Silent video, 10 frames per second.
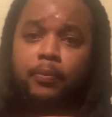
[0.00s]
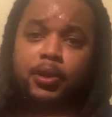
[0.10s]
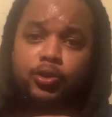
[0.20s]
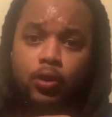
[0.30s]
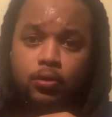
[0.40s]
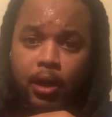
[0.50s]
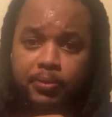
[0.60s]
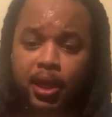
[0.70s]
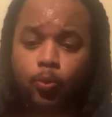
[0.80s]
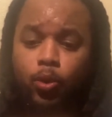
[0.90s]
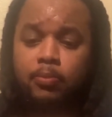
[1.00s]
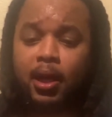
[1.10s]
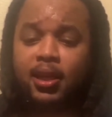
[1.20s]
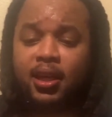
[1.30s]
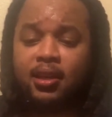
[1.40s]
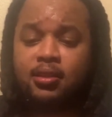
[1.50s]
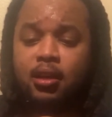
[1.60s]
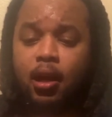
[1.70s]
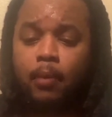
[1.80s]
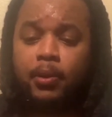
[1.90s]
been to Joe's Crab Shack with my kids
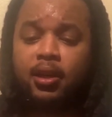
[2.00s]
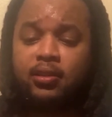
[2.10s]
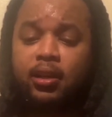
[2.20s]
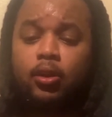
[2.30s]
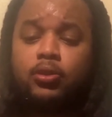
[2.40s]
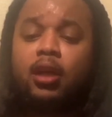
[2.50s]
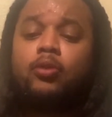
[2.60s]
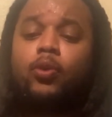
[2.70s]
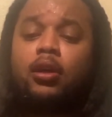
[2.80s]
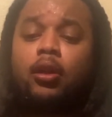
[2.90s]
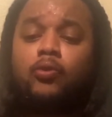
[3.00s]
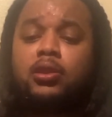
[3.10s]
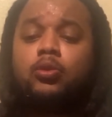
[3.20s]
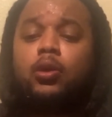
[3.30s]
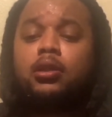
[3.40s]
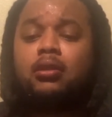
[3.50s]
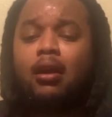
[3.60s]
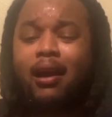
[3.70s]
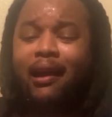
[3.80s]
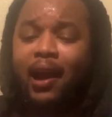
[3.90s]
because they closed down the one closest to us,
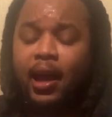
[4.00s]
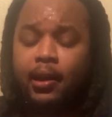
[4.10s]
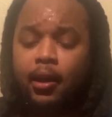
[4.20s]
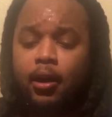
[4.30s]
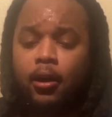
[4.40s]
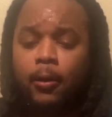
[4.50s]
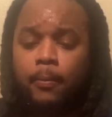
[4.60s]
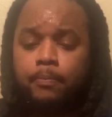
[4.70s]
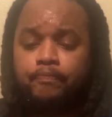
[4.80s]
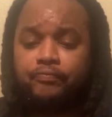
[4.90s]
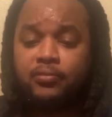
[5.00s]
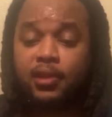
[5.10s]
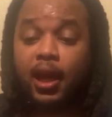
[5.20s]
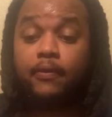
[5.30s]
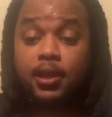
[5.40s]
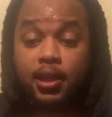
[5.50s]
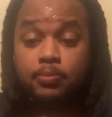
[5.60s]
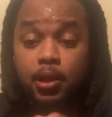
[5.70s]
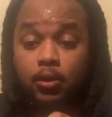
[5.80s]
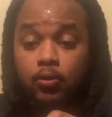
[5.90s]
and they um they have a kids
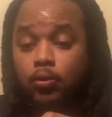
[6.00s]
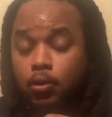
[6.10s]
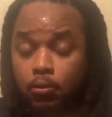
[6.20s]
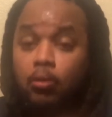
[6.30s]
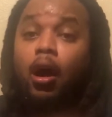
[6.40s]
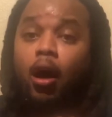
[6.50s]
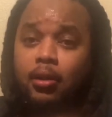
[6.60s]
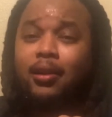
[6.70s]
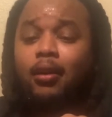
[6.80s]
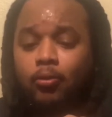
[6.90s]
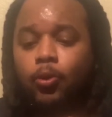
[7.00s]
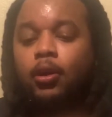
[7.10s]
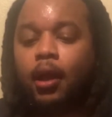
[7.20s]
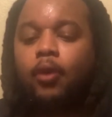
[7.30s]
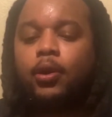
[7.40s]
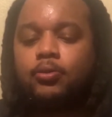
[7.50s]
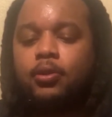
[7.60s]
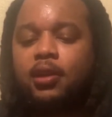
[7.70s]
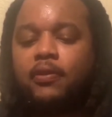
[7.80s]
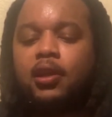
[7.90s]
menu. Uh, well, a lot of
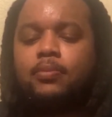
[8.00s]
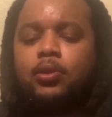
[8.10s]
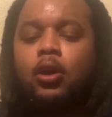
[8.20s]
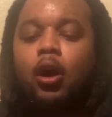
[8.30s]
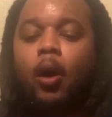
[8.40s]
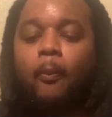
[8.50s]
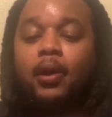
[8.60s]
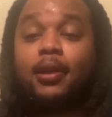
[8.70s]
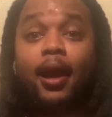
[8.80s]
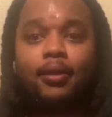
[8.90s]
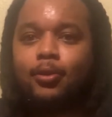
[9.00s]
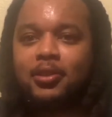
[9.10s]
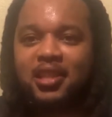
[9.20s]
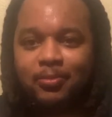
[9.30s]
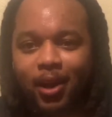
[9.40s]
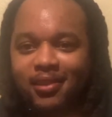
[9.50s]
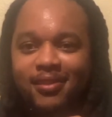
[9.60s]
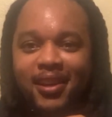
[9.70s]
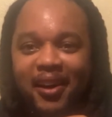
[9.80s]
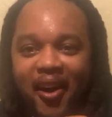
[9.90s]
restaurants have kids menu, but they had little steam pots. I was
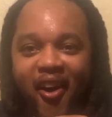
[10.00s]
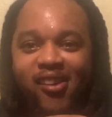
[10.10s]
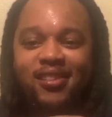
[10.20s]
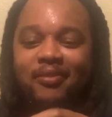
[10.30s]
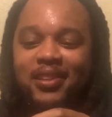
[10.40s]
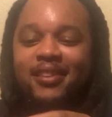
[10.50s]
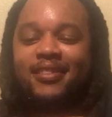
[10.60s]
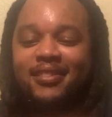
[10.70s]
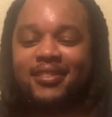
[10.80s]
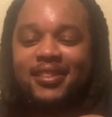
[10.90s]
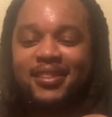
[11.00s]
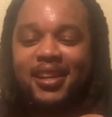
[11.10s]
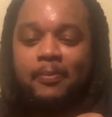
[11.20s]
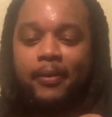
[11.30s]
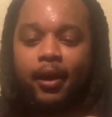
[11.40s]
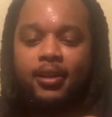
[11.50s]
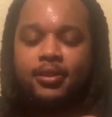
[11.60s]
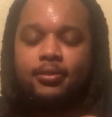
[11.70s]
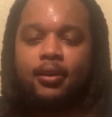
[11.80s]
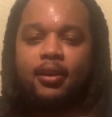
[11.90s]
like, oh, I'm gonna get her a little steam pot, and she
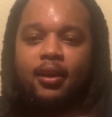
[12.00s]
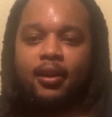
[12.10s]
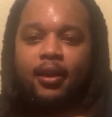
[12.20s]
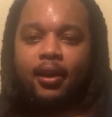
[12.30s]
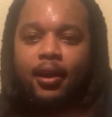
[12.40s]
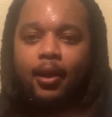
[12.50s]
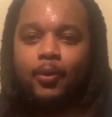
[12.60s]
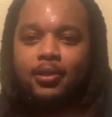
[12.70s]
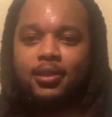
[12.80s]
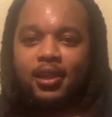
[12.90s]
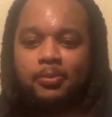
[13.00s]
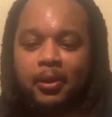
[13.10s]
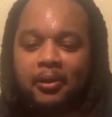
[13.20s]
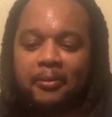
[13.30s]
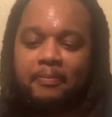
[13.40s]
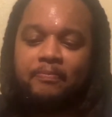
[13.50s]
was like, I want a cheeseburger.